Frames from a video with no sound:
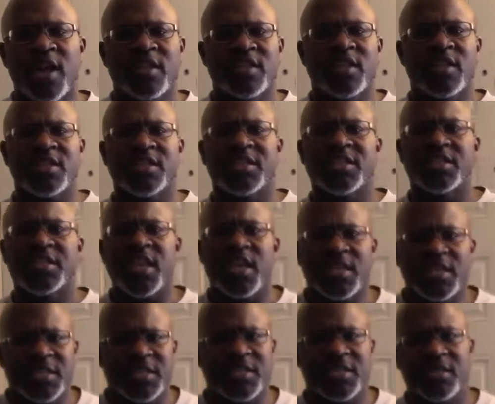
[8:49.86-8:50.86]
The
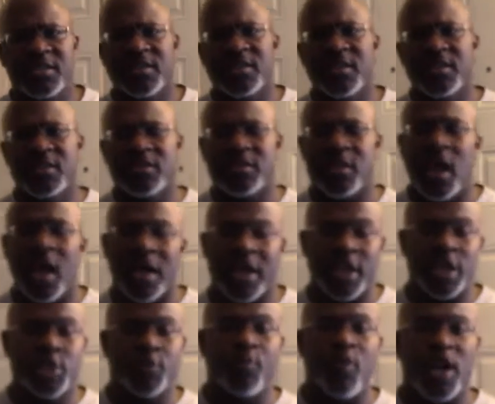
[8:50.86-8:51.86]
6th
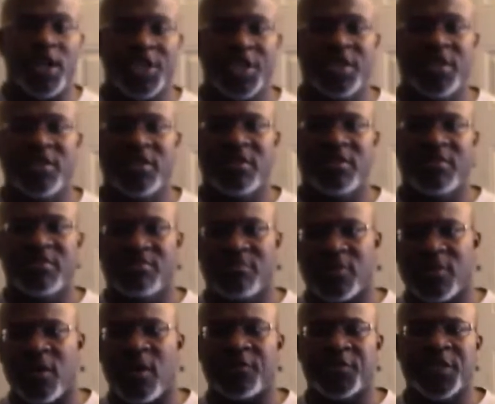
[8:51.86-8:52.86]
expression
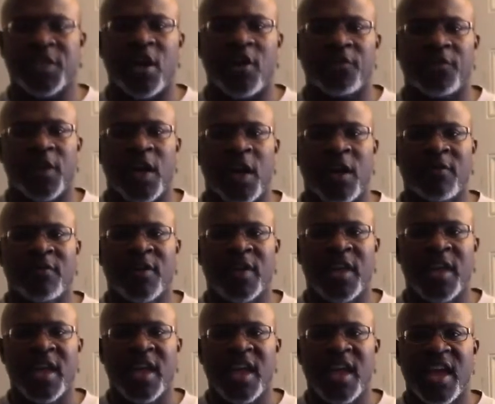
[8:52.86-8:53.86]
of self-love
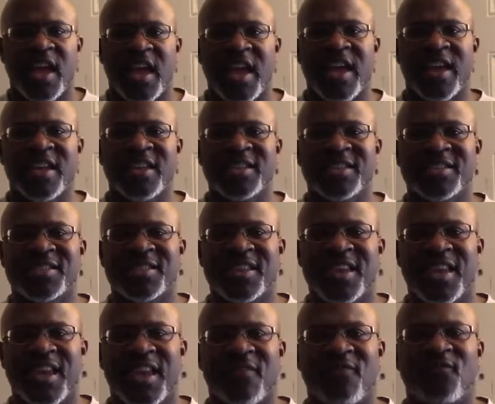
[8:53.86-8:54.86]
is
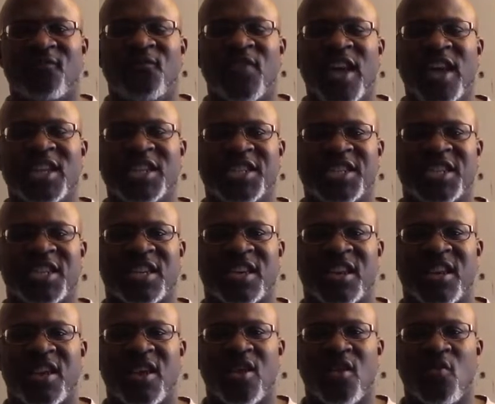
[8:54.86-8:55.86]
vision.
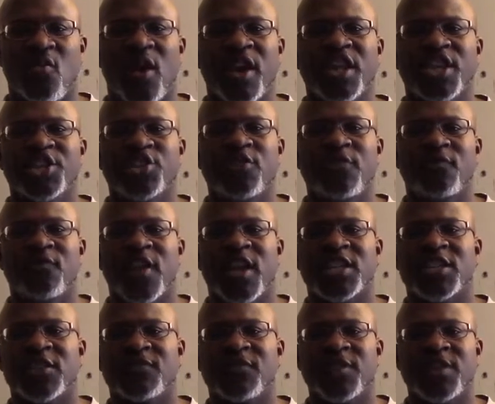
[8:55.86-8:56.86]
What is your
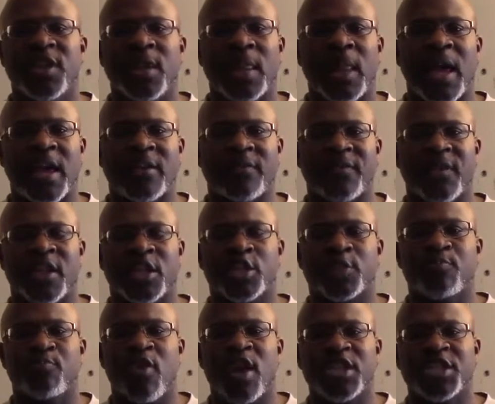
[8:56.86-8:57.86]
vision for your life?
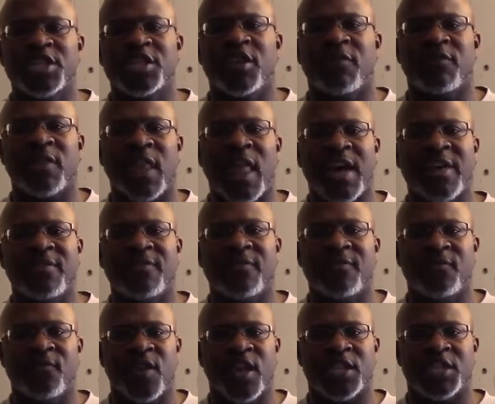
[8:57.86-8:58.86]
Expression of life
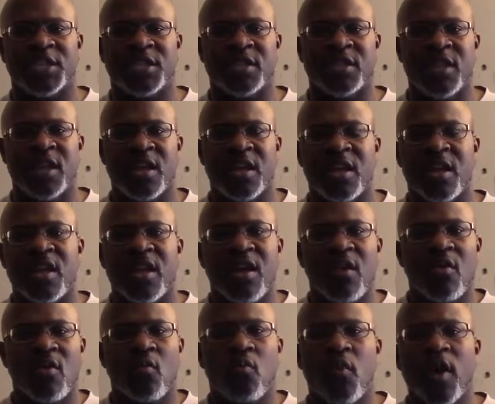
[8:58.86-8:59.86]
vision.
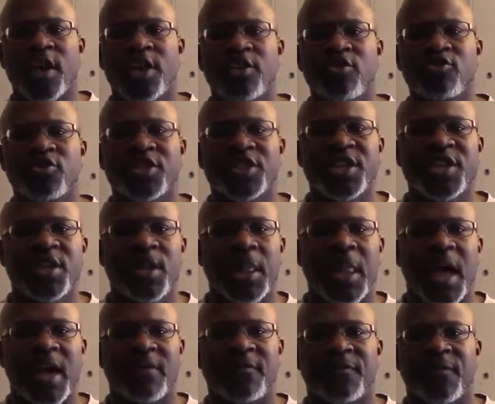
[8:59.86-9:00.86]
Where do you see your
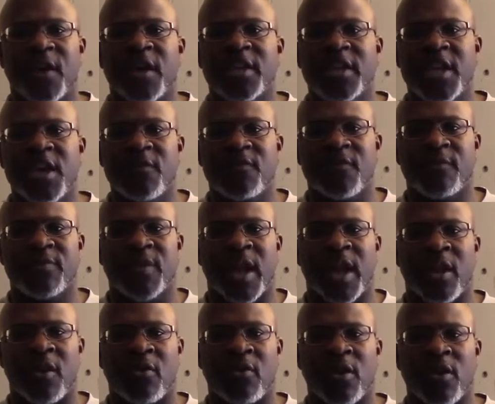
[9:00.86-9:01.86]
life a year from
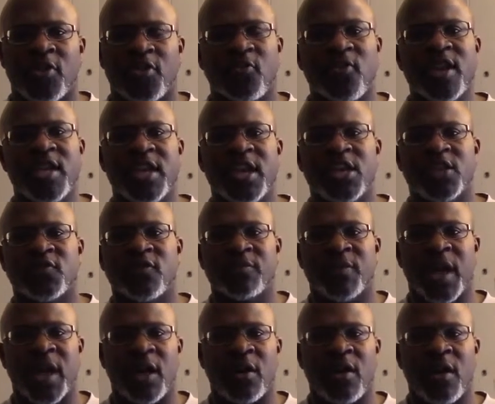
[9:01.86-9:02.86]
now, 3 years from
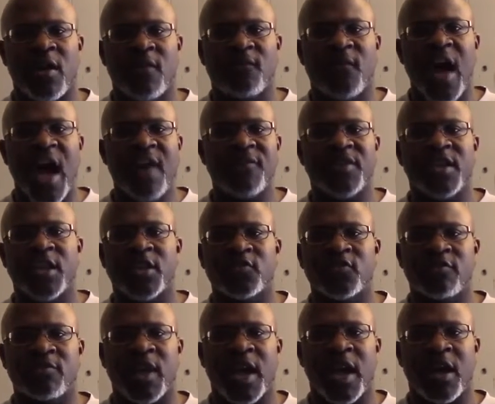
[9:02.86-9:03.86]
now, 5 years
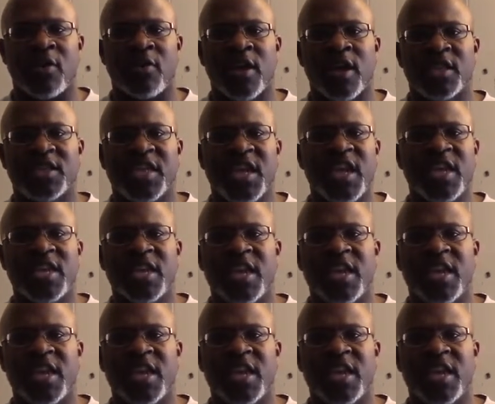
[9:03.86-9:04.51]
from now, 10